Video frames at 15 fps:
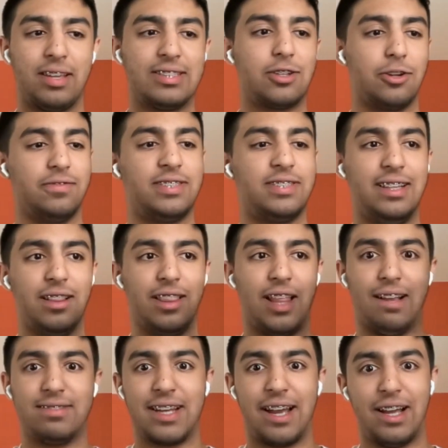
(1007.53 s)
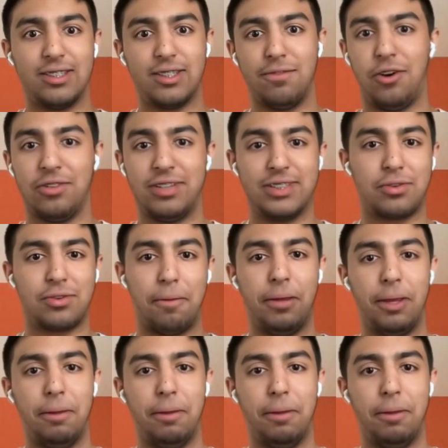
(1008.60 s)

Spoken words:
sort of see the lifestyles of all these great